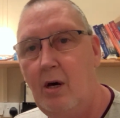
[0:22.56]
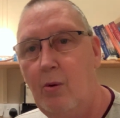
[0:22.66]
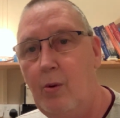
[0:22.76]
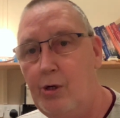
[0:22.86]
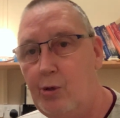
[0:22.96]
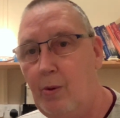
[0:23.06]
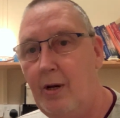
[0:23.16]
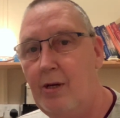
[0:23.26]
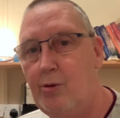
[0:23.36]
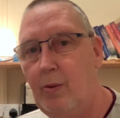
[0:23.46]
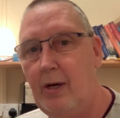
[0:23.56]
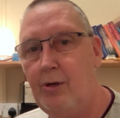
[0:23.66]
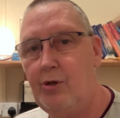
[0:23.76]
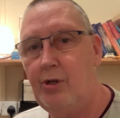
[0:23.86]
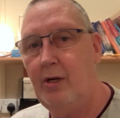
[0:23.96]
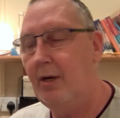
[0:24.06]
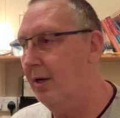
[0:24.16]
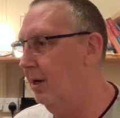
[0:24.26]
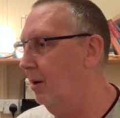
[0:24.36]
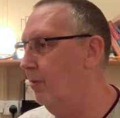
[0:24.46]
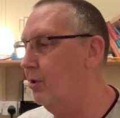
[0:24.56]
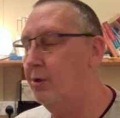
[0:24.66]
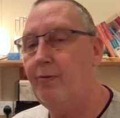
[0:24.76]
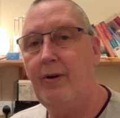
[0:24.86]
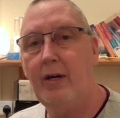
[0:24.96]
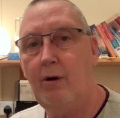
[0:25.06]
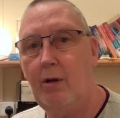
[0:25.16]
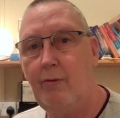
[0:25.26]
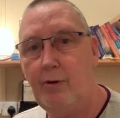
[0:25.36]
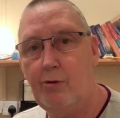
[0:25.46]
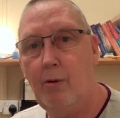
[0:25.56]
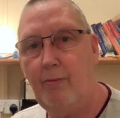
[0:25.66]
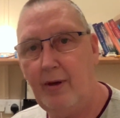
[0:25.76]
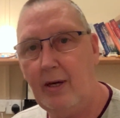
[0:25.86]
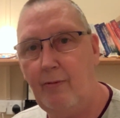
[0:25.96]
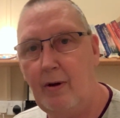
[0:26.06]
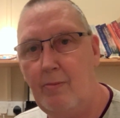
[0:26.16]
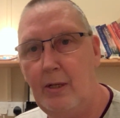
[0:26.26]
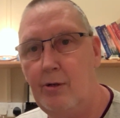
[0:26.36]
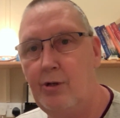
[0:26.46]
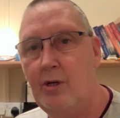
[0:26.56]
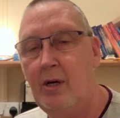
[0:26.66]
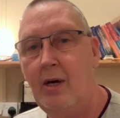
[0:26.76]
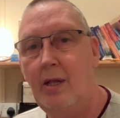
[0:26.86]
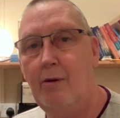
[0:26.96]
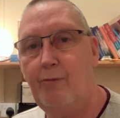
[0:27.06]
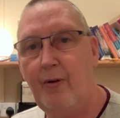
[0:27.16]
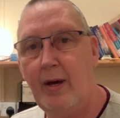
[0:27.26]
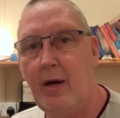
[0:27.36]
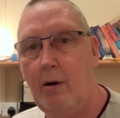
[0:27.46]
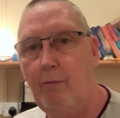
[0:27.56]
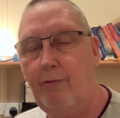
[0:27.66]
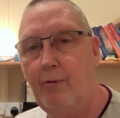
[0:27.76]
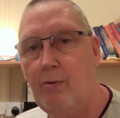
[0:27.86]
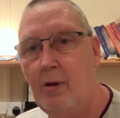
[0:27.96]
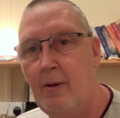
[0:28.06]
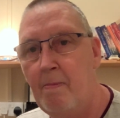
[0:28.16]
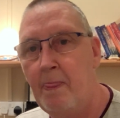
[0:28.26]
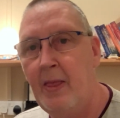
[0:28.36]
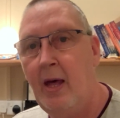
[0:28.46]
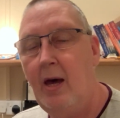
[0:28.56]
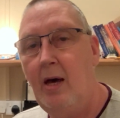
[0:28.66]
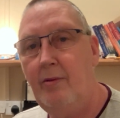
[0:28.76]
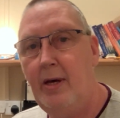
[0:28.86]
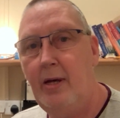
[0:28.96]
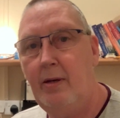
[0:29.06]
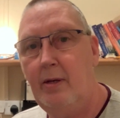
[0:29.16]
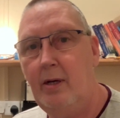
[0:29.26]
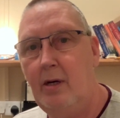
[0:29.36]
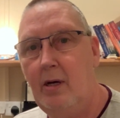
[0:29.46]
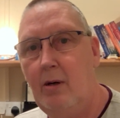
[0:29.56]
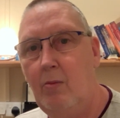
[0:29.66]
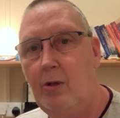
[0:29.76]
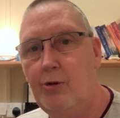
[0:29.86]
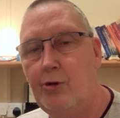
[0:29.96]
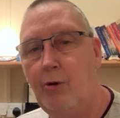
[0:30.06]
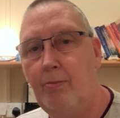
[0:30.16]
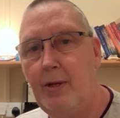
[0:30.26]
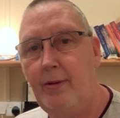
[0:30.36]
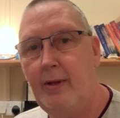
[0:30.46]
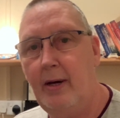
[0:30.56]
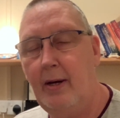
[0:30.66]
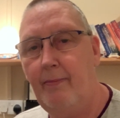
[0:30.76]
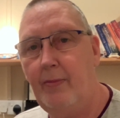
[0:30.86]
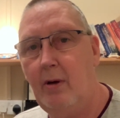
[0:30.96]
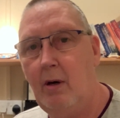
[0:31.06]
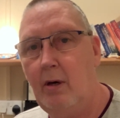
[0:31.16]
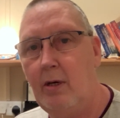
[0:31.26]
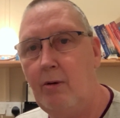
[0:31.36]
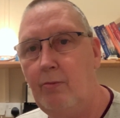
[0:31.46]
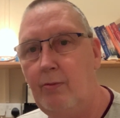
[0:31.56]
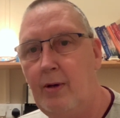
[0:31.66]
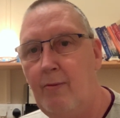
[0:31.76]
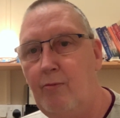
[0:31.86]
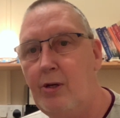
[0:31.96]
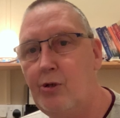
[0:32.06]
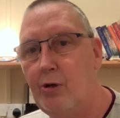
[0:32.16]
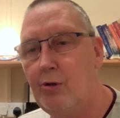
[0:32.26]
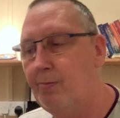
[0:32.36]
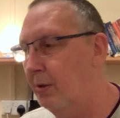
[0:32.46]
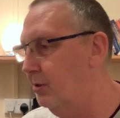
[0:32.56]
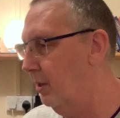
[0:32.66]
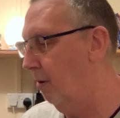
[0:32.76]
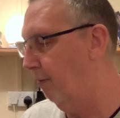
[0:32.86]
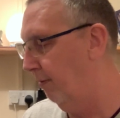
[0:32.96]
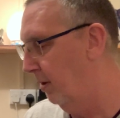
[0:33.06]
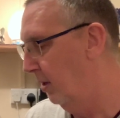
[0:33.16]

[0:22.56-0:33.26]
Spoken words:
which one is which is very kind of you, Tom. Thank you very much. That was very helpful. And then once Tom did that, I then researched myself.